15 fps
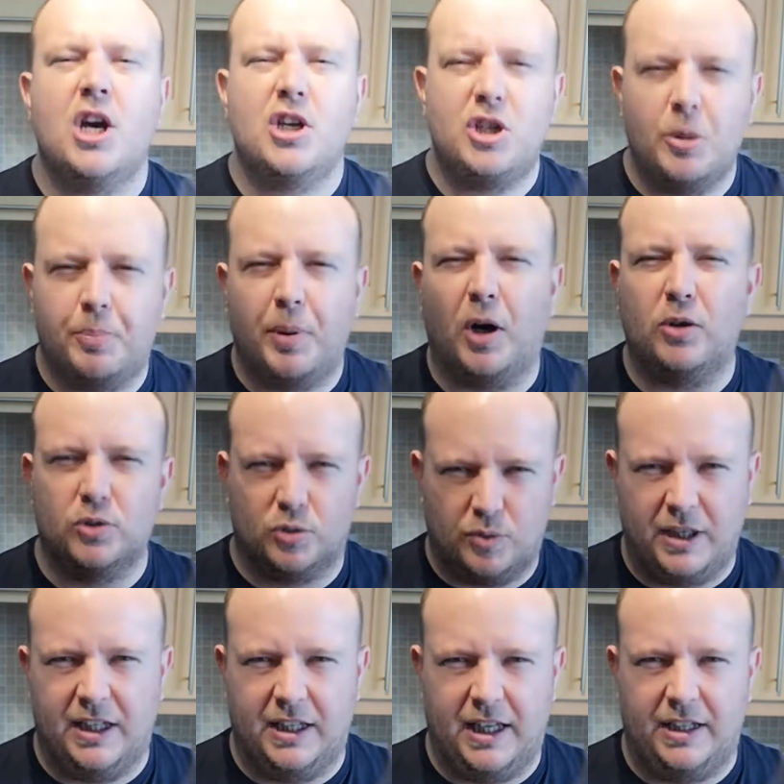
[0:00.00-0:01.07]
Your bottled
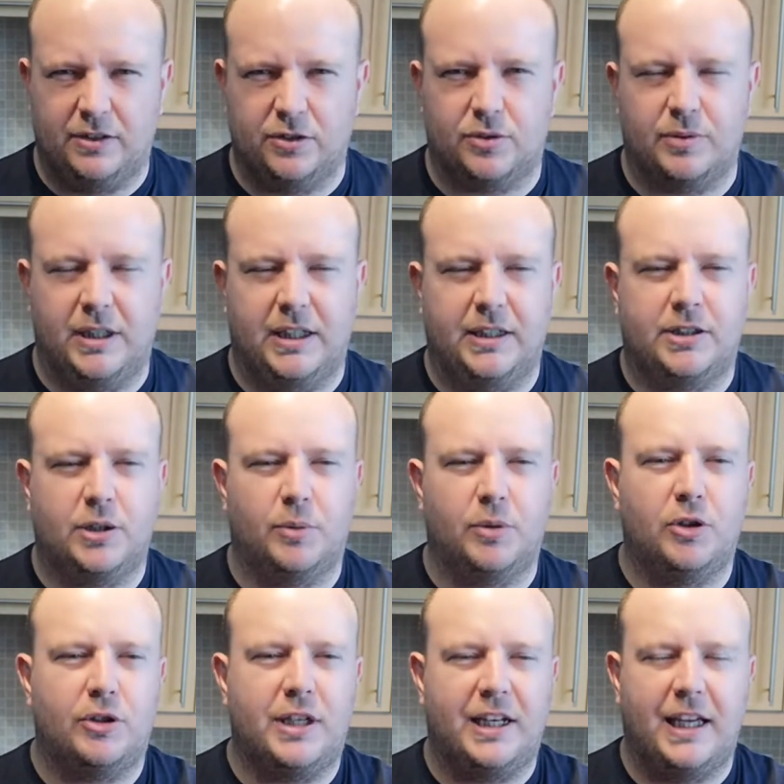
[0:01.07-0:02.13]
real ales, really. So we're
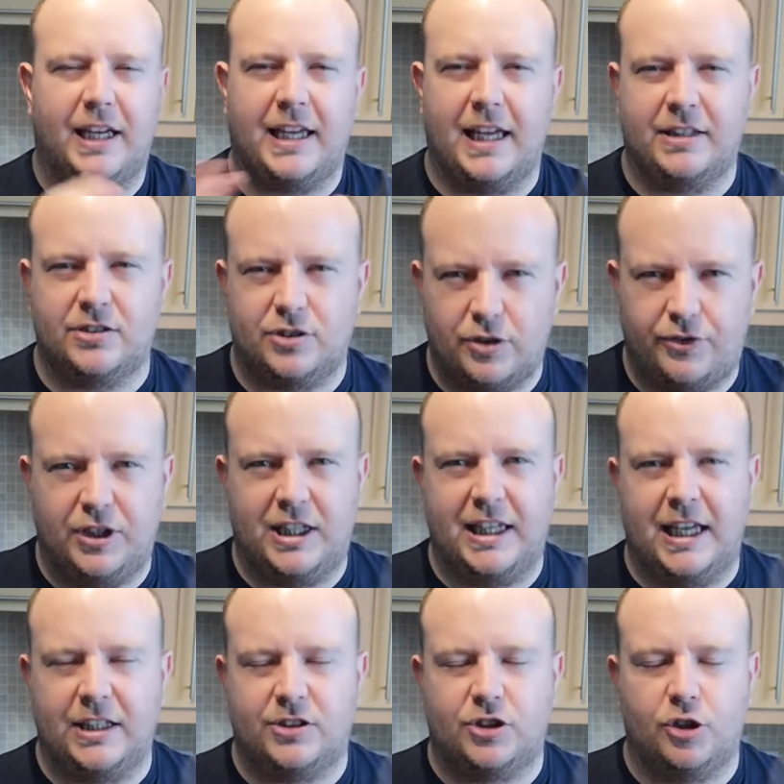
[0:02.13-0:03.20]
looking at, again, stuff you can
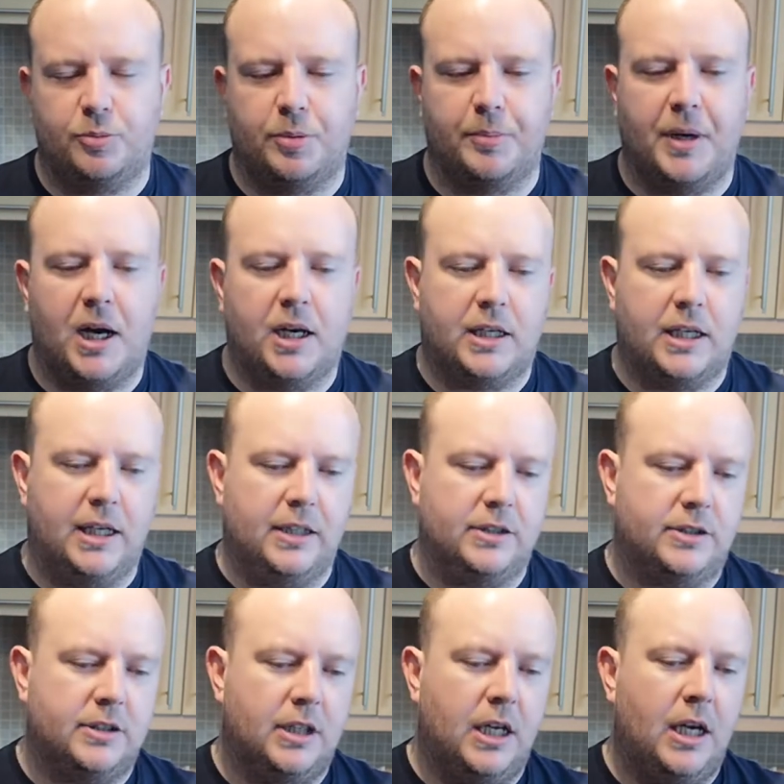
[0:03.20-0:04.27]
get at
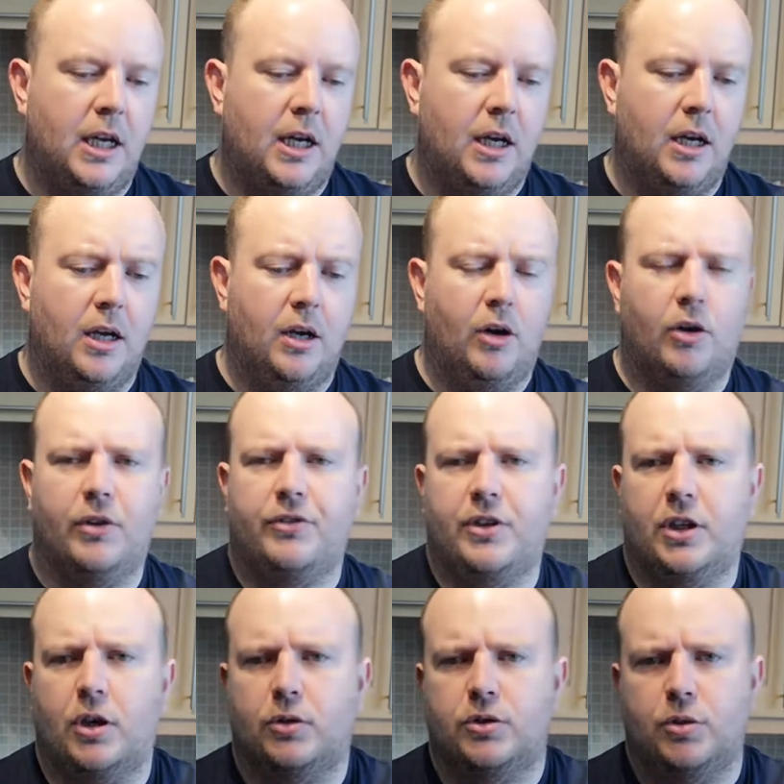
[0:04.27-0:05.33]
supermarkets, or if
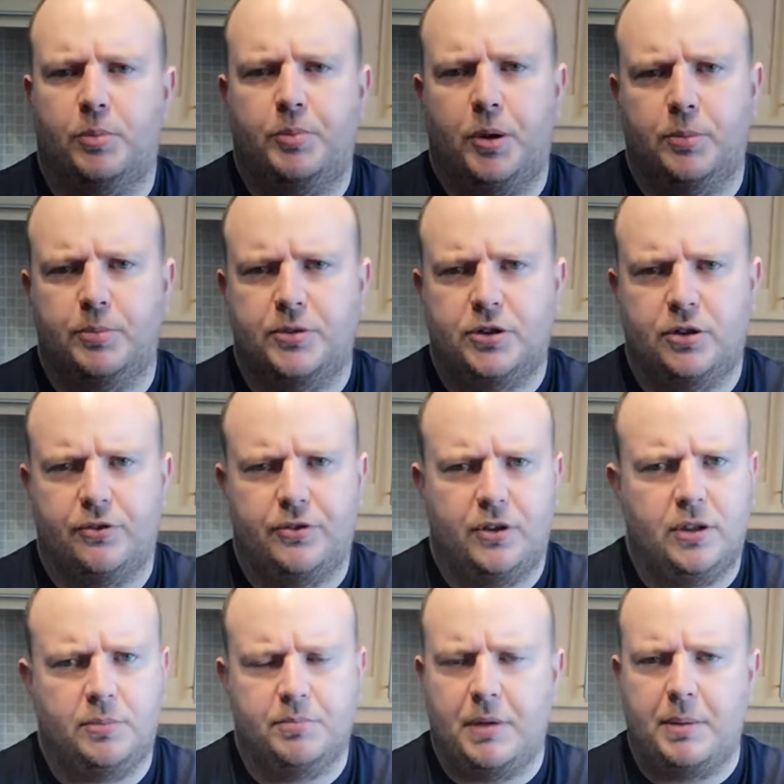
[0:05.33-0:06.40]
you go to a pub, stuff
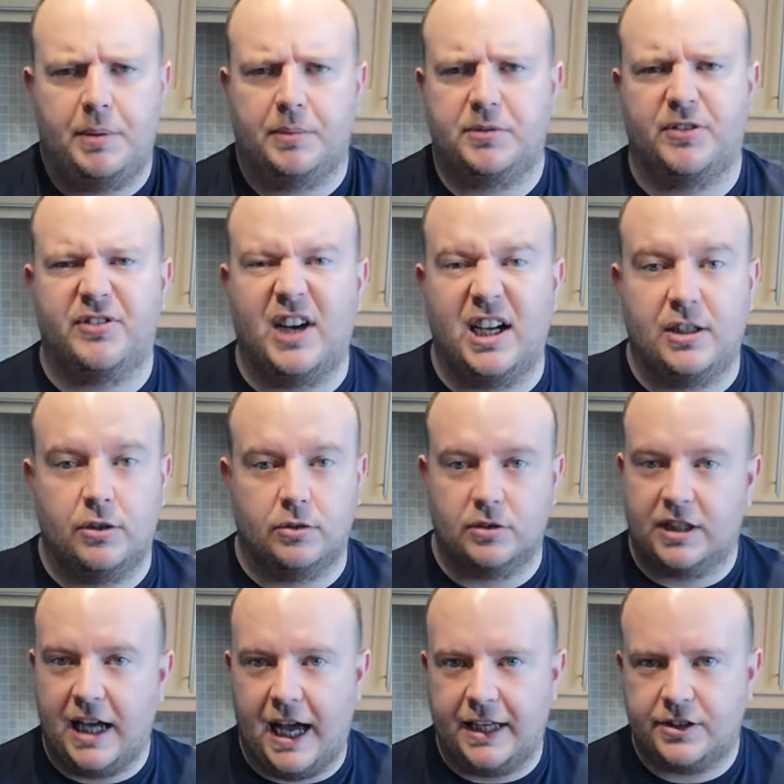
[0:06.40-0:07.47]
you may be able to find on
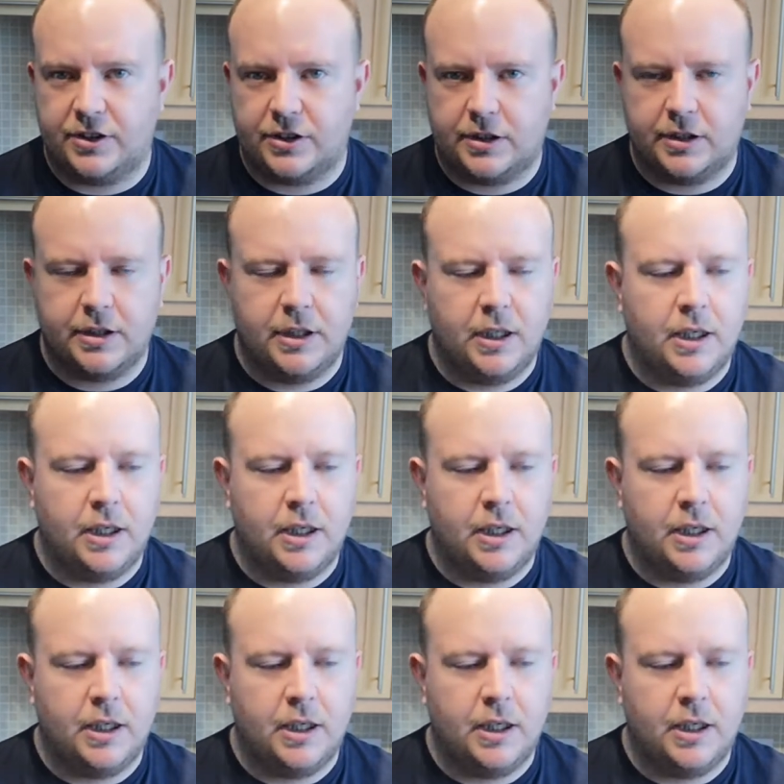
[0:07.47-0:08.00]
cask.